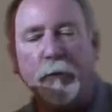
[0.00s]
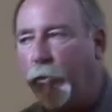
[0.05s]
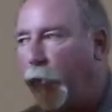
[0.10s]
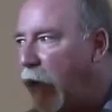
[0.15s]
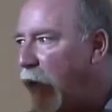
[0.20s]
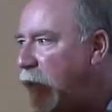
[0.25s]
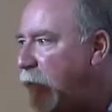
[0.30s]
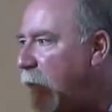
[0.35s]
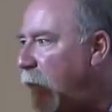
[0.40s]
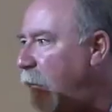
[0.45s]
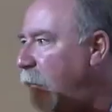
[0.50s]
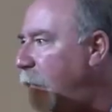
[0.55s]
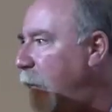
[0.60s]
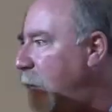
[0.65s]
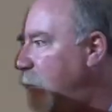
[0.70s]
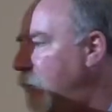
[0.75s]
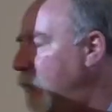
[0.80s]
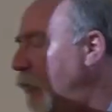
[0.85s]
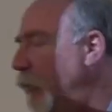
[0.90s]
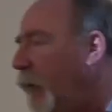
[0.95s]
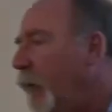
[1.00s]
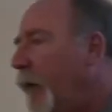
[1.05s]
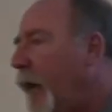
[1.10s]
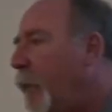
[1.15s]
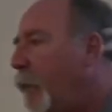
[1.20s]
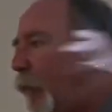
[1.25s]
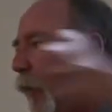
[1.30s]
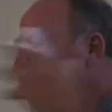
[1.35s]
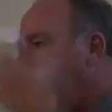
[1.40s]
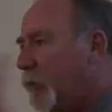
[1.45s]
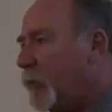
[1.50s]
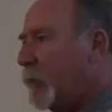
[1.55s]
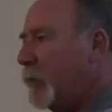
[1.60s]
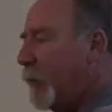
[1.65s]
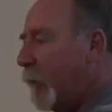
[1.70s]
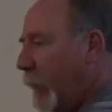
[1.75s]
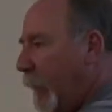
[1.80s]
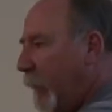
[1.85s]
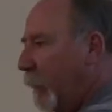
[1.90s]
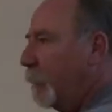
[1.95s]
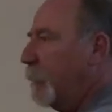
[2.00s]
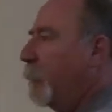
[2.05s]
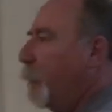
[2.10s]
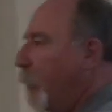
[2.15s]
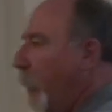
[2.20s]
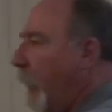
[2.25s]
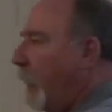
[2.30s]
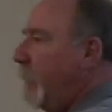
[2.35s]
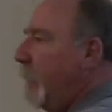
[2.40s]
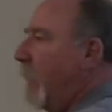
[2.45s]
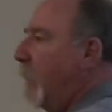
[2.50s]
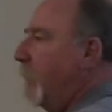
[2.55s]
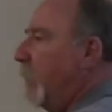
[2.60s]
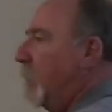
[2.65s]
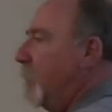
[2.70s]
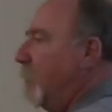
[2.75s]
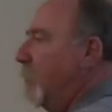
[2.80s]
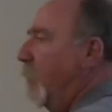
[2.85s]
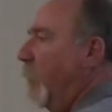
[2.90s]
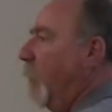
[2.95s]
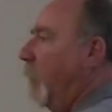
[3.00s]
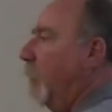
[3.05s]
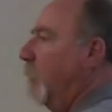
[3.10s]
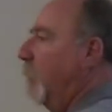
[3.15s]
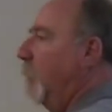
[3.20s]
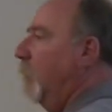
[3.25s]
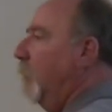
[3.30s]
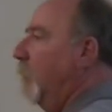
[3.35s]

some breakdown of that soil. That mulch is going to help to break down that soil.